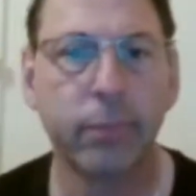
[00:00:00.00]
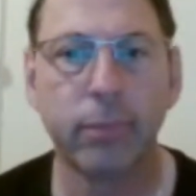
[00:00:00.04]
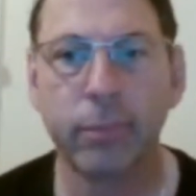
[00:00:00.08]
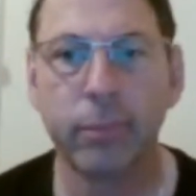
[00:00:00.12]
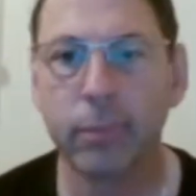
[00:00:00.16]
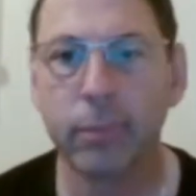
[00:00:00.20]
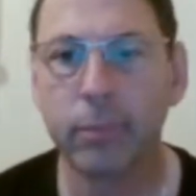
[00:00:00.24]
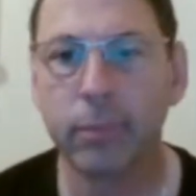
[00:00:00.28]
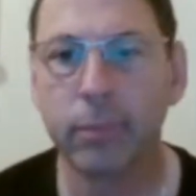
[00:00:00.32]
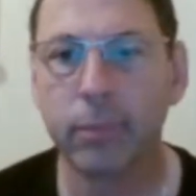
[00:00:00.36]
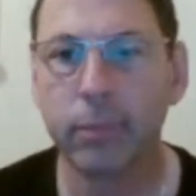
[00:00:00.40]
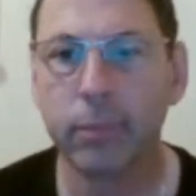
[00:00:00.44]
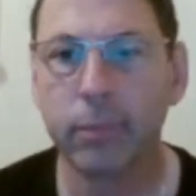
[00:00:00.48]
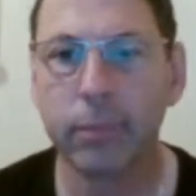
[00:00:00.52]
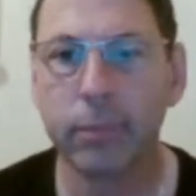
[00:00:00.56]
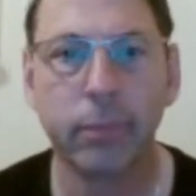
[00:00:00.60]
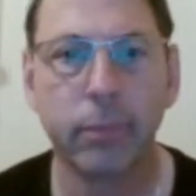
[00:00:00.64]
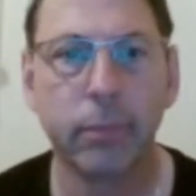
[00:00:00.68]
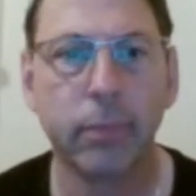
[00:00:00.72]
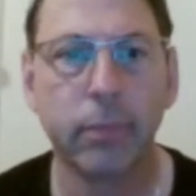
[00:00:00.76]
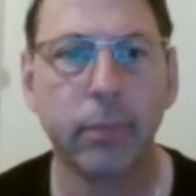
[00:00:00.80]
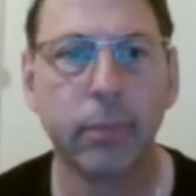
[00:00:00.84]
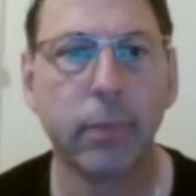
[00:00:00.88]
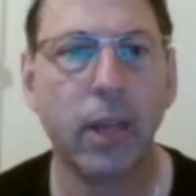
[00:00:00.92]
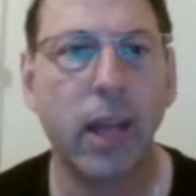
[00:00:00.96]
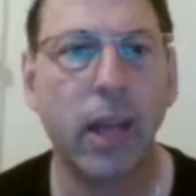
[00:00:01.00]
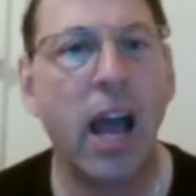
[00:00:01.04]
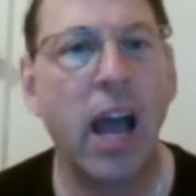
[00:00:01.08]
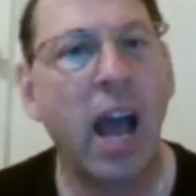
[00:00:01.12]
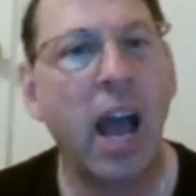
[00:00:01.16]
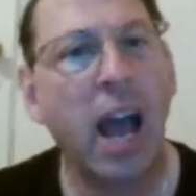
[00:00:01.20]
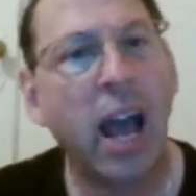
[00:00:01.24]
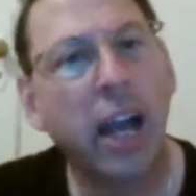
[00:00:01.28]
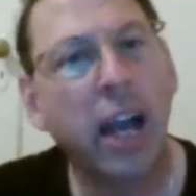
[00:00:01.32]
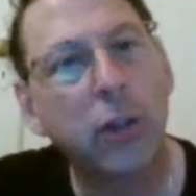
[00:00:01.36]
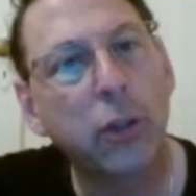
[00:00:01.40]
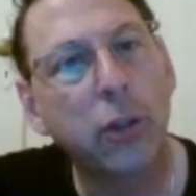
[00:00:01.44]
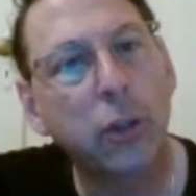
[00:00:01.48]
I can do this shit off
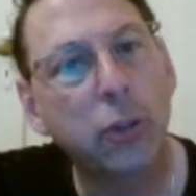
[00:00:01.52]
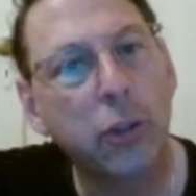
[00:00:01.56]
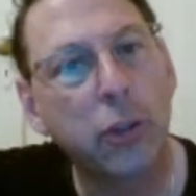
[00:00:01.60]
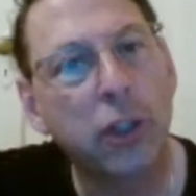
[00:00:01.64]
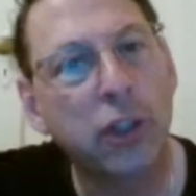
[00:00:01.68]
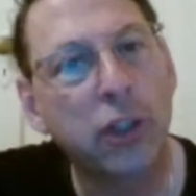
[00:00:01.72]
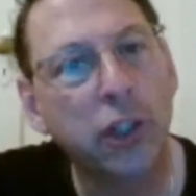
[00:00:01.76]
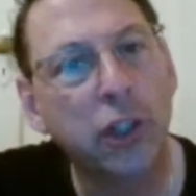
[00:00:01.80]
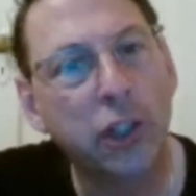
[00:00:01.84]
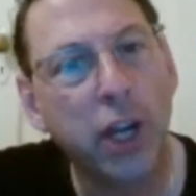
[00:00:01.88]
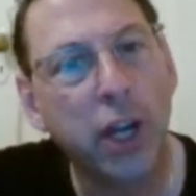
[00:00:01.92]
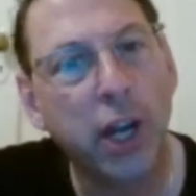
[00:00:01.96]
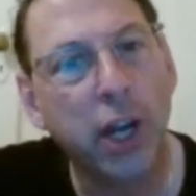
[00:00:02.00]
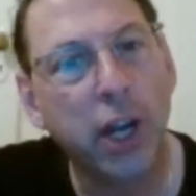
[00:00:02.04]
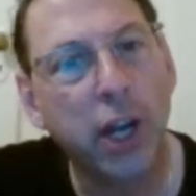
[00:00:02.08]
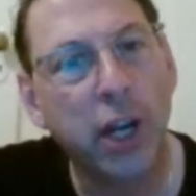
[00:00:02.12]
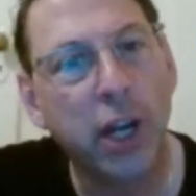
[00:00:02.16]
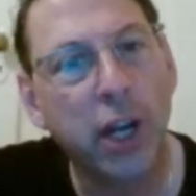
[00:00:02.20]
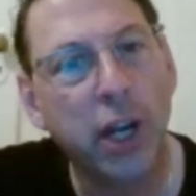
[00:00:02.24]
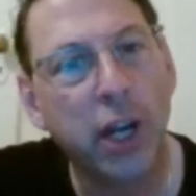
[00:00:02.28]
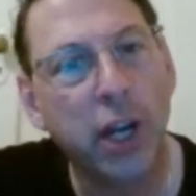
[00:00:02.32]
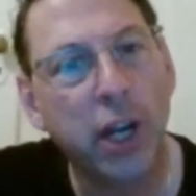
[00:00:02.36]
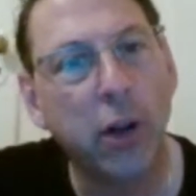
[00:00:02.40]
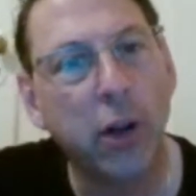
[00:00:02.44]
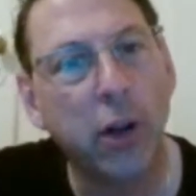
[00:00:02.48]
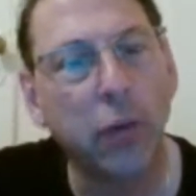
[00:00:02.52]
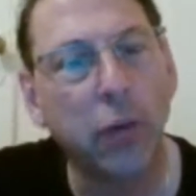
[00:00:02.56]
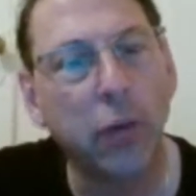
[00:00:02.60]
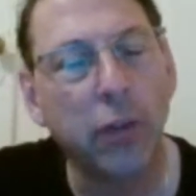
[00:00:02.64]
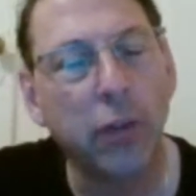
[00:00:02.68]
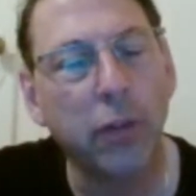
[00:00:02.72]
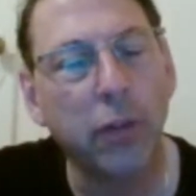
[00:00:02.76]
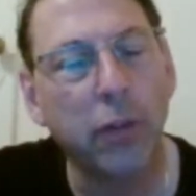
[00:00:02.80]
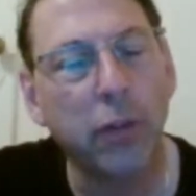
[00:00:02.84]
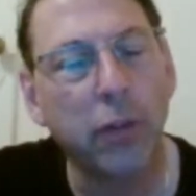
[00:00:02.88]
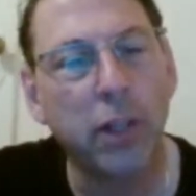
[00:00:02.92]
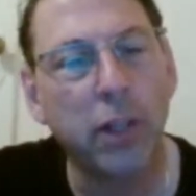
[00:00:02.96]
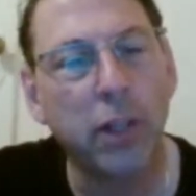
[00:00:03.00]
the top of my head.
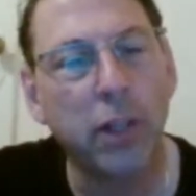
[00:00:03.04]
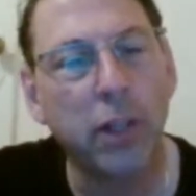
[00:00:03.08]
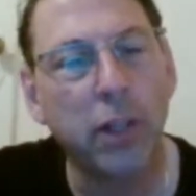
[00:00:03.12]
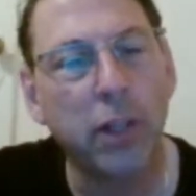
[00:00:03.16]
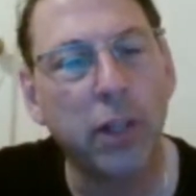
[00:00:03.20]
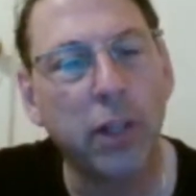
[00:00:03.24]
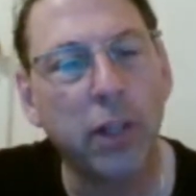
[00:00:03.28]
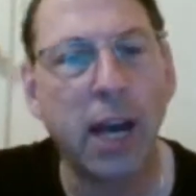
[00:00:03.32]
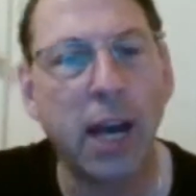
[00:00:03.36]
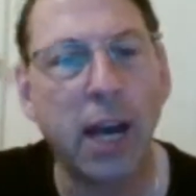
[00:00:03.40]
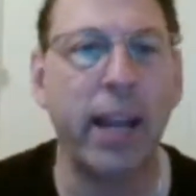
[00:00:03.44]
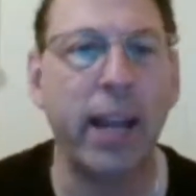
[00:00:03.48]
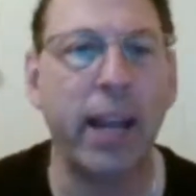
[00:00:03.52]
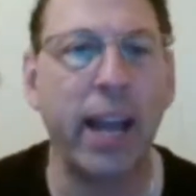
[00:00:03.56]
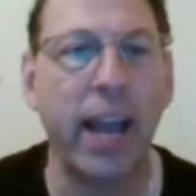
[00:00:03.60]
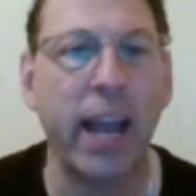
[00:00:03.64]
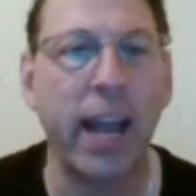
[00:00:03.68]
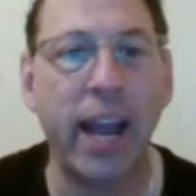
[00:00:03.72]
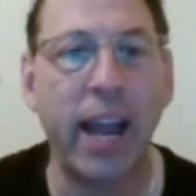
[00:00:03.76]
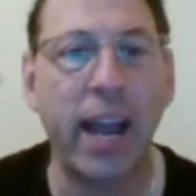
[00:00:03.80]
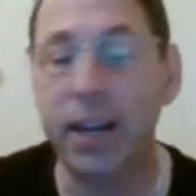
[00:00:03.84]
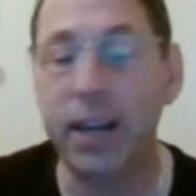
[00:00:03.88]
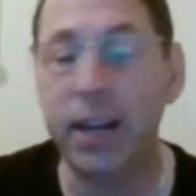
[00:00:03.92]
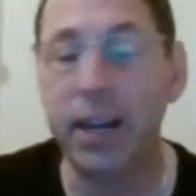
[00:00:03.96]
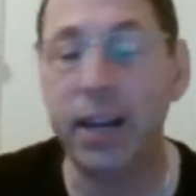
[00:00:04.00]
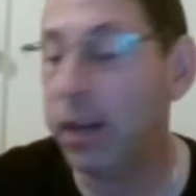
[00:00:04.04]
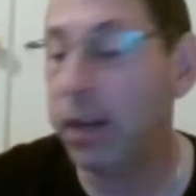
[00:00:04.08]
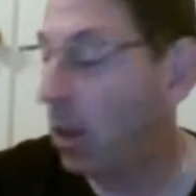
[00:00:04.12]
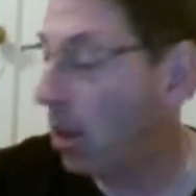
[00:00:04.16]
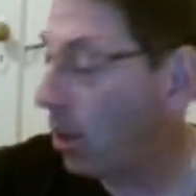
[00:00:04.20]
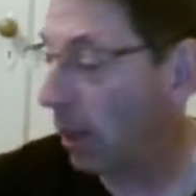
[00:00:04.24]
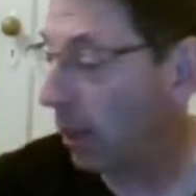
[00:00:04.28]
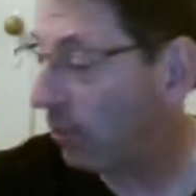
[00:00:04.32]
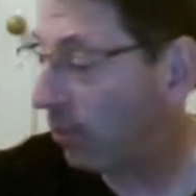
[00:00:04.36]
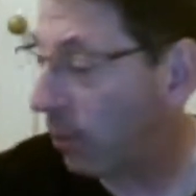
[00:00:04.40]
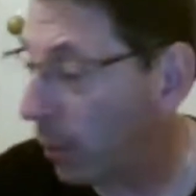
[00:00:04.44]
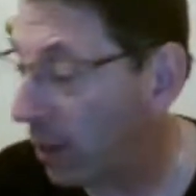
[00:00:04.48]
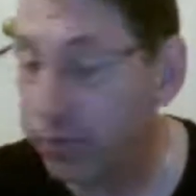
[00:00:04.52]
After I drank an
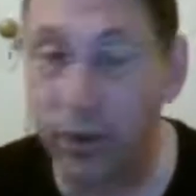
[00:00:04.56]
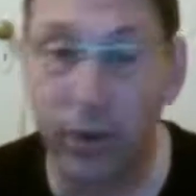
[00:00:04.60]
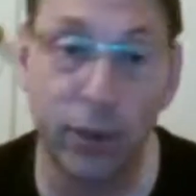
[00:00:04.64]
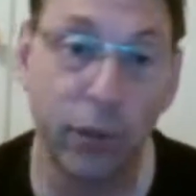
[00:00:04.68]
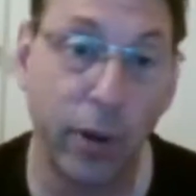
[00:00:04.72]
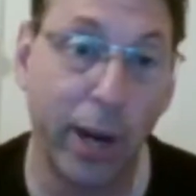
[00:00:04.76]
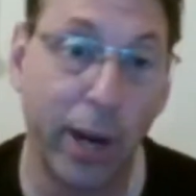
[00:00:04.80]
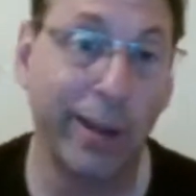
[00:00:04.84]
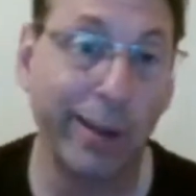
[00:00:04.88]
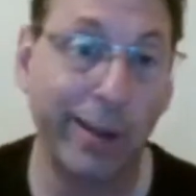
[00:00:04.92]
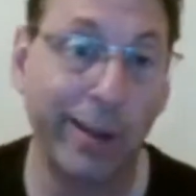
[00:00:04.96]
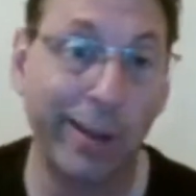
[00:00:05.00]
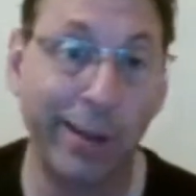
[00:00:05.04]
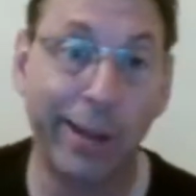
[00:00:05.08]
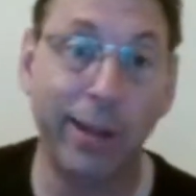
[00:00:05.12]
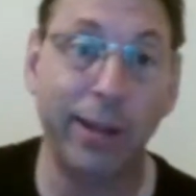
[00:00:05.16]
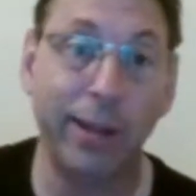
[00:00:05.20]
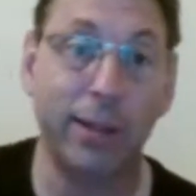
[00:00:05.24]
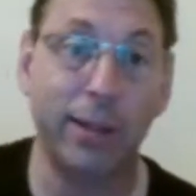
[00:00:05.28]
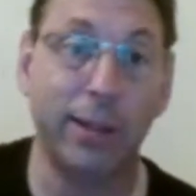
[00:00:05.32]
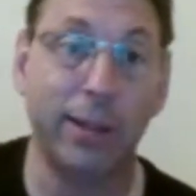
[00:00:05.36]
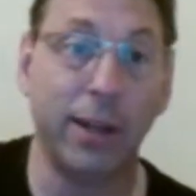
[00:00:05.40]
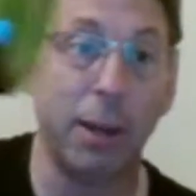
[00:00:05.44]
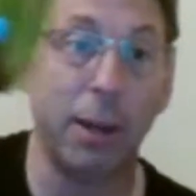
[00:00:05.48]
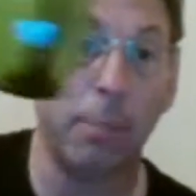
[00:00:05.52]
entire bottle of this,